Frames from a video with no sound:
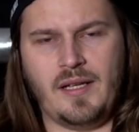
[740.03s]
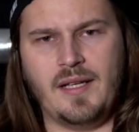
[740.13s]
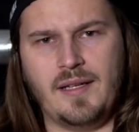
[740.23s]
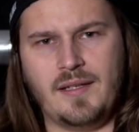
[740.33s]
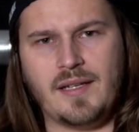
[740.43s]

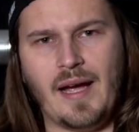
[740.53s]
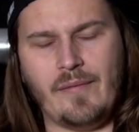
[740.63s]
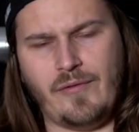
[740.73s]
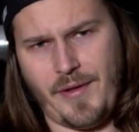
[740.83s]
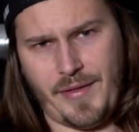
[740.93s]
in time
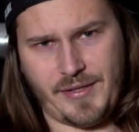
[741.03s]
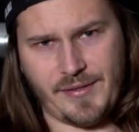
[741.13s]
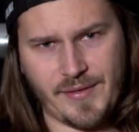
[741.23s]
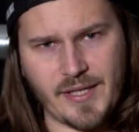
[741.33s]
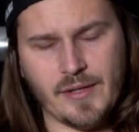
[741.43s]
for this
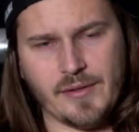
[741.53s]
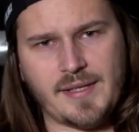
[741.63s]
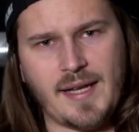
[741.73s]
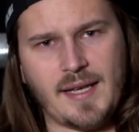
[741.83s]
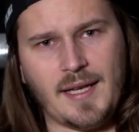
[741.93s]
video,
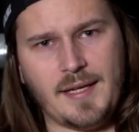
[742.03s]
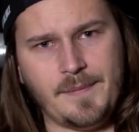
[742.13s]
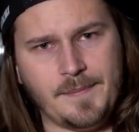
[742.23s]
sadly.